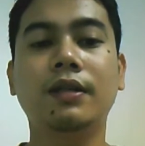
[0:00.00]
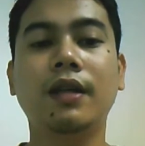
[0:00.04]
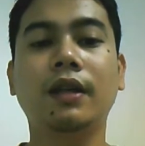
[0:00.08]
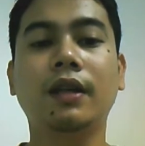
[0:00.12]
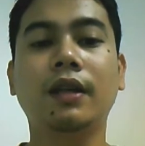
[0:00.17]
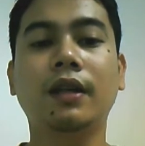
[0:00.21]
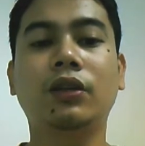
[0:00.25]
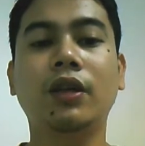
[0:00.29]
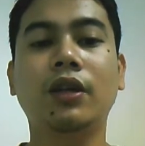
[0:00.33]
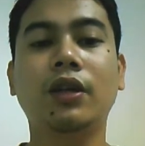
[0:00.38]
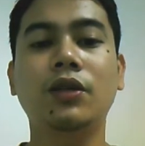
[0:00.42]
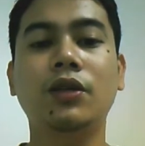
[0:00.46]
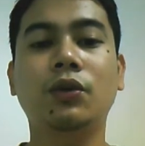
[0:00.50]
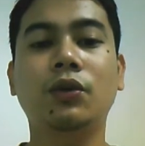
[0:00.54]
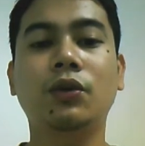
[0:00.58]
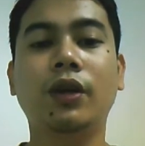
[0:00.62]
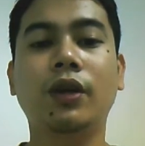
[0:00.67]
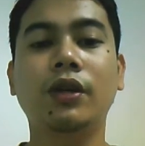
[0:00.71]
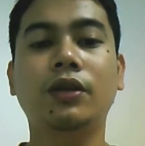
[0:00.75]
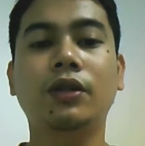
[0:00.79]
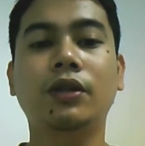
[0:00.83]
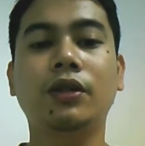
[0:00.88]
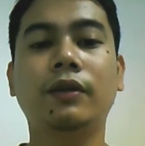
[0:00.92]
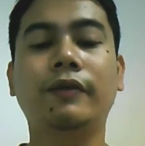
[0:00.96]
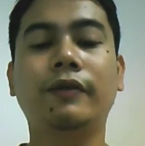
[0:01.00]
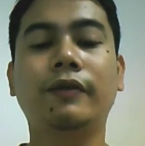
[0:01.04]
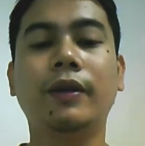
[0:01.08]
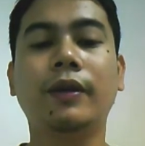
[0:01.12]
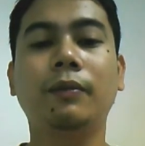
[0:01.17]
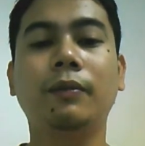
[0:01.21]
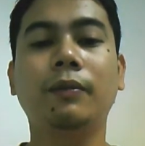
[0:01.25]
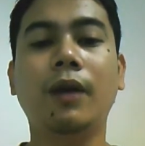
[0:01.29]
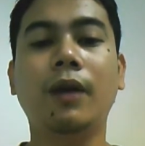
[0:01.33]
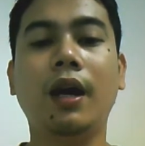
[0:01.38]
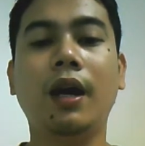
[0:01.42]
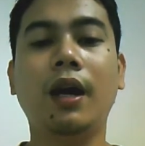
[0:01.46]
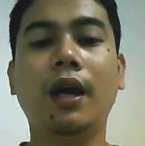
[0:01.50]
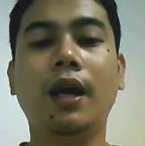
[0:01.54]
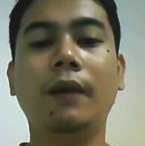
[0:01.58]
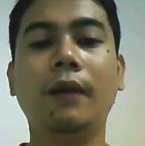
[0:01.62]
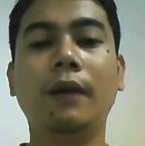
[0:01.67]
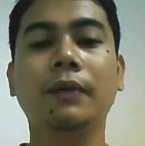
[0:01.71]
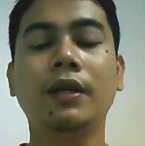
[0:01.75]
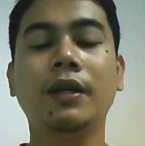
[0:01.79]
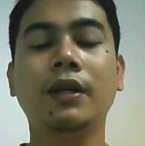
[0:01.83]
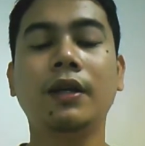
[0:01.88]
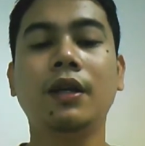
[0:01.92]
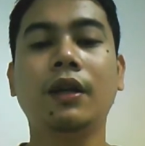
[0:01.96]
Site restoration from
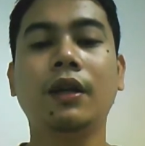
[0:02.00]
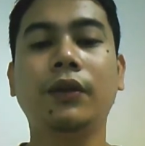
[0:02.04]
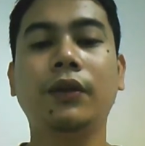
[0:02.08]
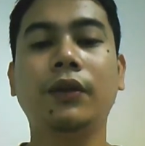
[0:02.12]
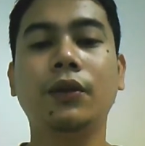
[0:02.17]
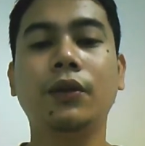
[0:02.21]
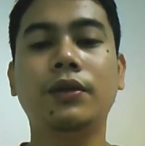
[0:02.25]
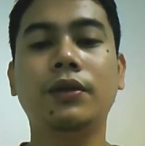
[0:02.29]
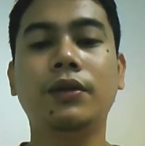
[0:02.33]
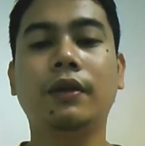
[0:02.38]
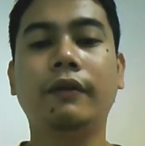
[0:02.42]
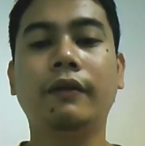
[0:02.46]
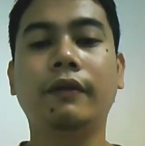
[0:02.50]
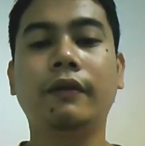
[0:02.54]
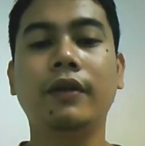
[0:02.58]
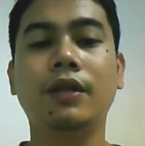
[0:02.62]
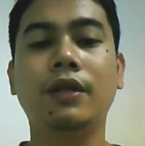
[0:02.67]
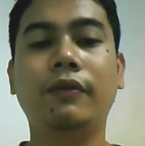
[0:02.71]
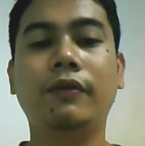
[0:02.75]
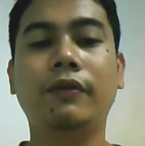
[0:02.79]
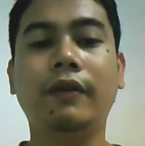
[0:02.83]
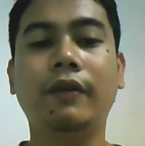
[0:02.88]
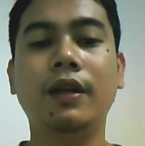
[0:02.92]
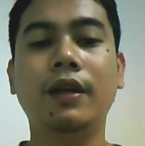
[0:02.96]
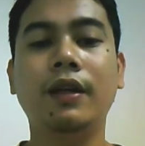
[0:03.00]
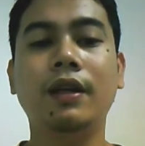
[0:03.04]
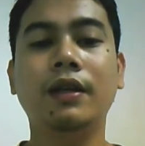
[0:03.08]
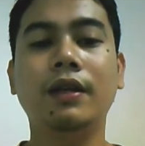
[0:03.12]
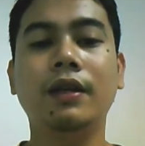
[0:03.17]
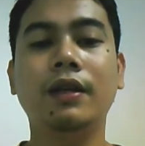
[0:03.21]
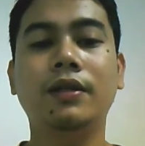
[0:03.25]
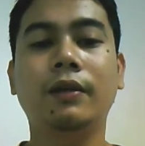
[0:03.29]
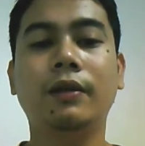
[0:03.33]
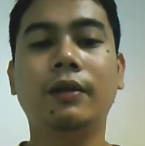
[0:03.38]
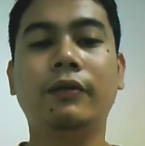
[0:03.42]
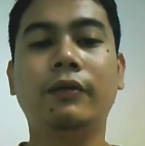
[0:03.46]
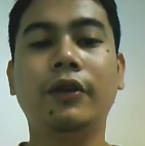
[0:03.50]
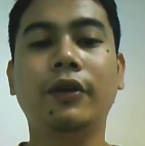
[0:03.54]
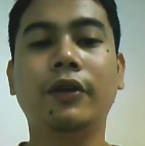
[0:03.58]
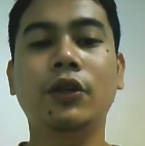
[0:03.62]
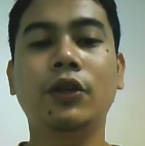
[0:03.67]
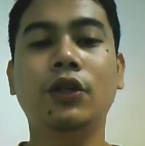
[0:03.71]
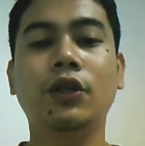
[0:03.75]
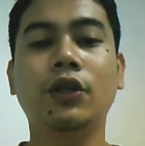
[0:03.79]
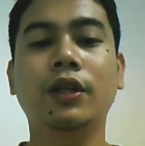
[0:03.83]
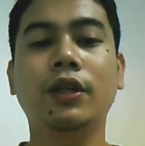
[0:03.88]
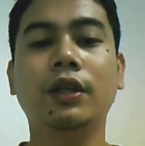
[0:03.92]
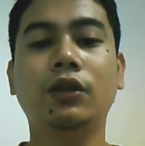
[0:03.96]
backup, no service fee.
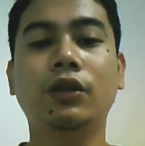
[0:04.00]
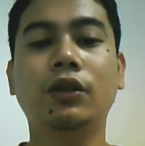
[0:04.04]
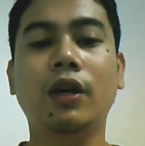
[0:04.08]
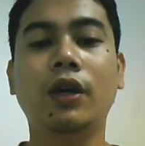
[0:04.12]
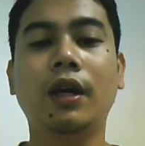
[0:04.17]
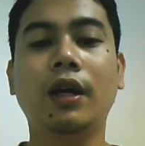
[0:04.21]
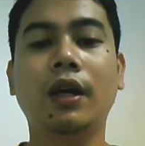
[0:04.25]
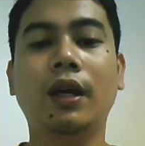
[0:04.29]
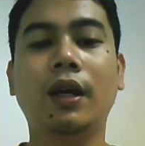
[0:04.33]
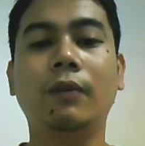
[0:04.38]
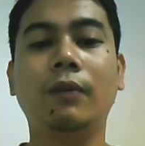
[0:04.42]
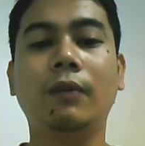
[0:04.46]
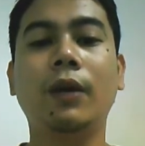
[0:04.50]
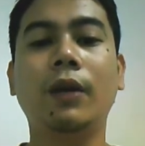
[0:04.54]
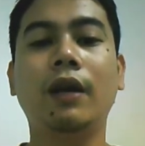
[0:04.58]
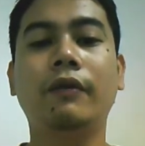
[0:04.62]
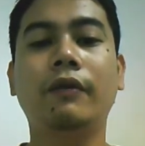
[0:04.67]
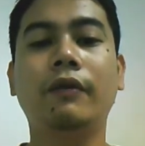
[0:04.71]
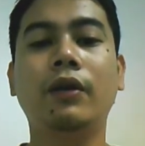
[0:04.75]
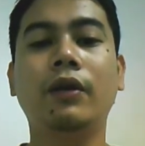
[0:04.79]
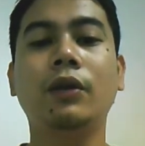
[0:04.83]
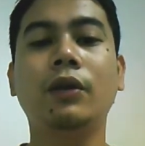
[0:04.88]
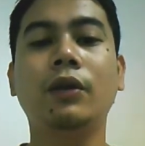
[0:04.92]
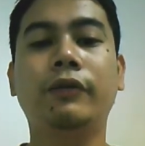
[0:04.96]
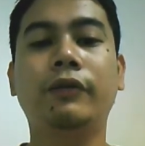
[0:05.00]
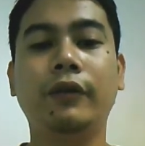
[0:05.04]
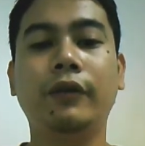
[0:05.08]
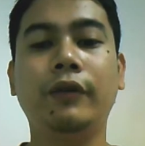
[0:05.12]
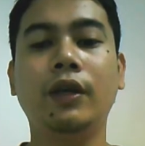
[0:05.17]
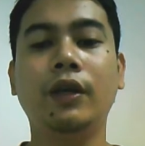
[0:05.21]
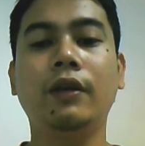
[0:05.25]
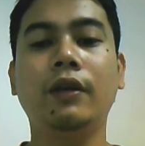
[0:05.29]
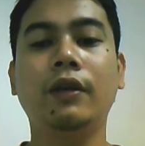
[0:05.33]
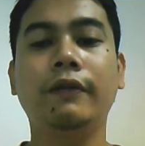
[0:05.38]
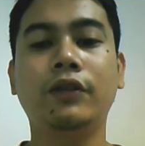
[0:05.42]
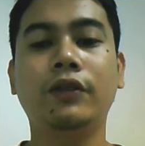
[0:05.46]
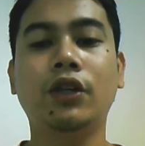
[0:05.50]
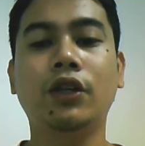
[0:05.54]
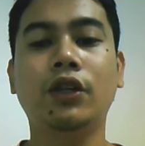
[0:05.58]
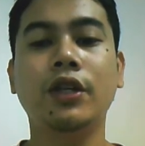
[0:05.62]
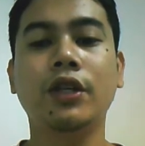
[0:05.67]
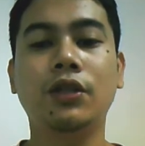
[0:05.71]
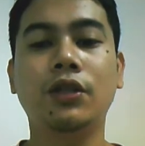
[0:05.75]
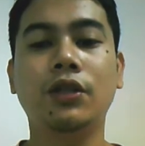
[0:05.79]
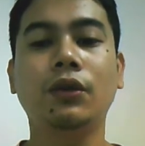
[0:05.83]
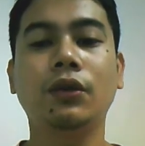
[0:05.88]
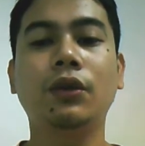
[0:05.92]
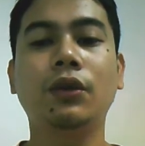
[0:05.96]
Subversion and track available free of
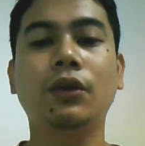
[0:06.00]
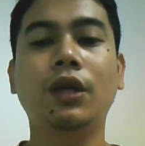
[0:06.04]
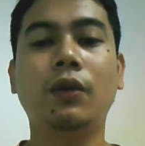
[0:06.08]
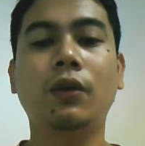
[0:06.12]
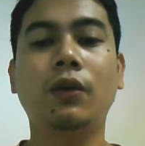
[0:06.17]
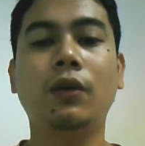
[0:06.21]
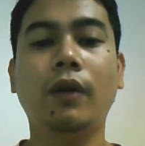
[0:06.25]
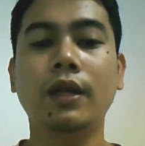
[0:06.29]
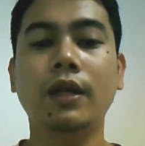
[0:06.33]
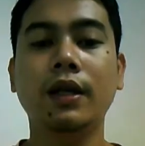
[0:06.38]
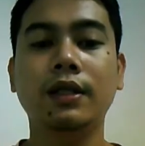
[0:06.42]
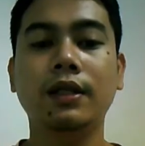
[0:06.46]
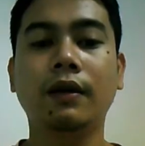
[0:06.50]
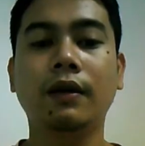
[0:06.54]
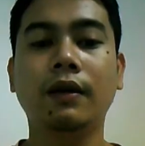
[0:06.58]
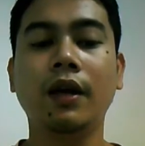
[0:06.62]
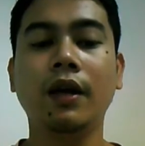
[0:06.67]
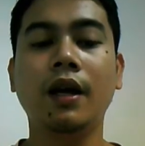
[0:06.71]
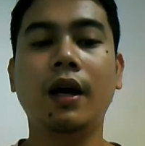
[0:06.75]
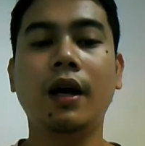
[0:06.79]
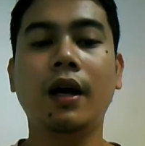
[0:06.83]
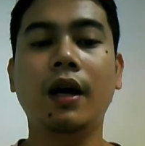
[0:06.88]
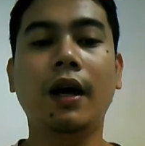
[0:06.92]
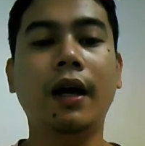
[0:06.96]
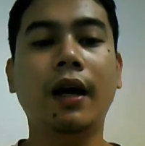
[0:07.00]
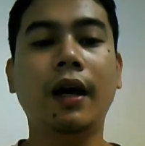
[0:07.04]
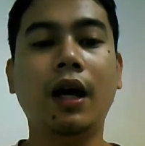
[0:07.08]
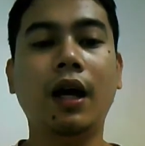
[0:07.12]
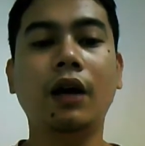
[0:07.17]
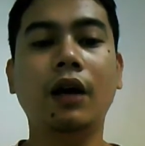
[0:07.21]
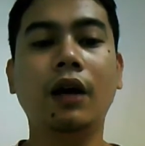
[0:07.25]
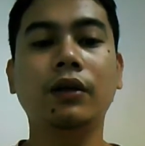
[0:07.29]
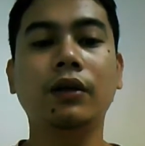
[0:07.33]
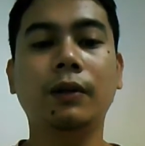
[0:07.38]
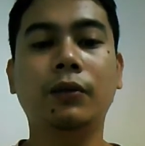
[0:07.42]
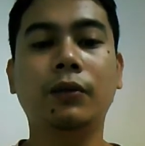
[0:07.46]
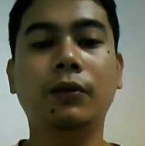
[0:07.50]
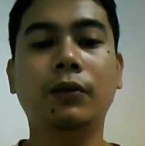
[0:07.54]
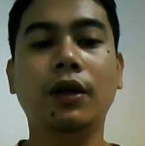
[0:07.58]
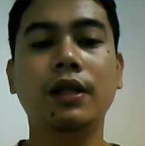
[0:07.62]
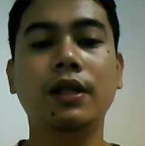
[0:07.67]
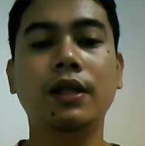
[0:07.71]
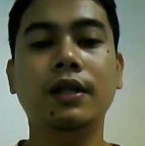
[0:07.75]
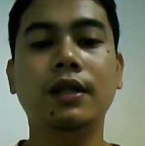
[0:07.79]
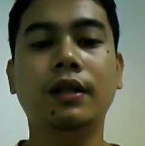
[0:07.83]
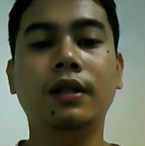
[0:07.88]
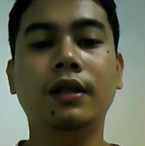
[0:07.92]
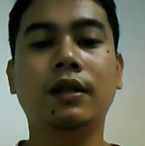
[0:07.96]
charge on request, and account
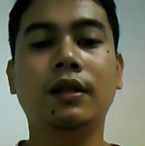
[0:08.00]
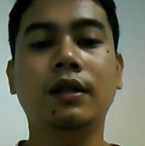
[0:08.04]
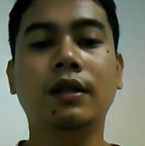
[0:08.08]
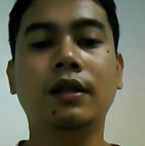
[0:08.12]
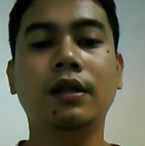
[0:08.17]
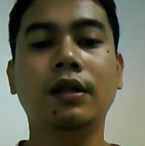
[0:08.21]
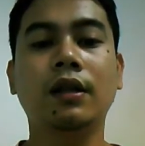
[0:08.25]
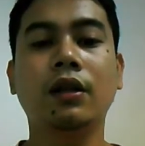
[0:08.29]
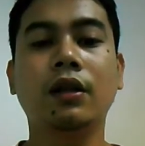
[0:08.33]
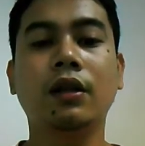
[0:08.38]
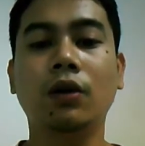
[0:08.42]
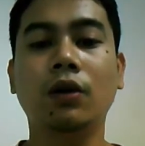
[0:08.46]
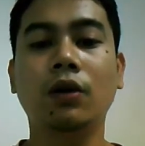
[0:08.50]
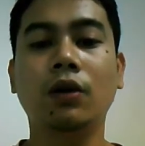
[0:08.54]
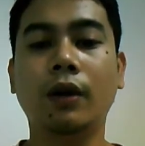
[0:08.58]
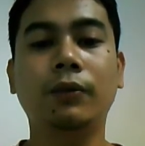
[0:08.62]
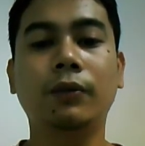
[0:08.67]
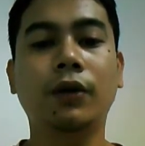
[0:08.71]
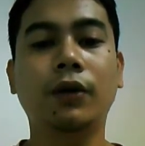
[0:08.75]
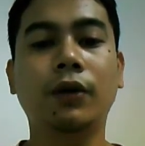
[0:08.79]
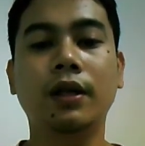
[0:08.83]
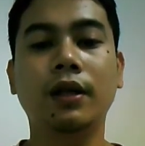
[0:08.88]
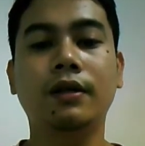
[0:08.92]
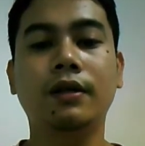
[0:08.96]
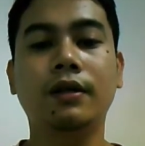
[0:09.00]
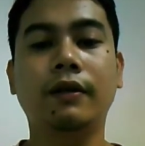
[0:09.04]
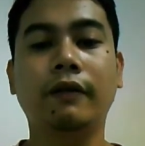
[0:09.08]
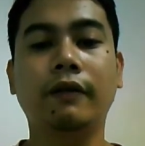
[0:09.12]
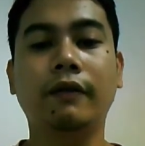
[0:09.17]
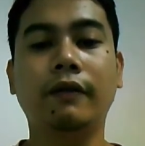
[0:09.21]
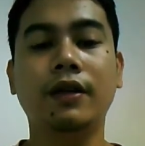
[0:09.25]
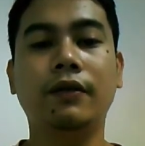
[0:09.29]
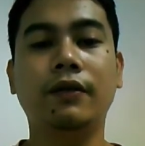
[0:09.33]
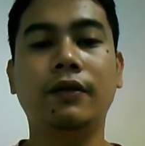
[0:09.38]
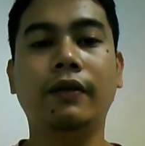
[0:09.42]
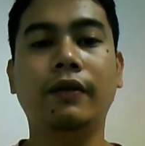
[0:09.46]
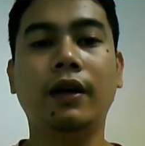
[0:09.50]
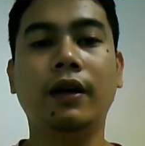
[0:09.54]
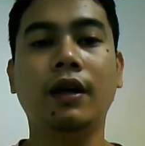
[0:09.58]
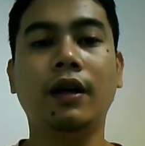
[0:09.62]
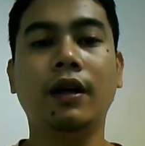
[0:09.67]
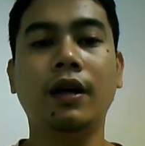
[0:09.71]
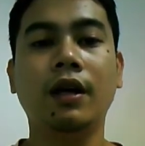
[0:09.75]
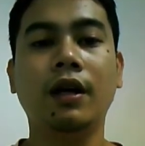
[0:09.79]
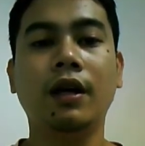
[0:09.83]
upgrades, no upgrade service fee.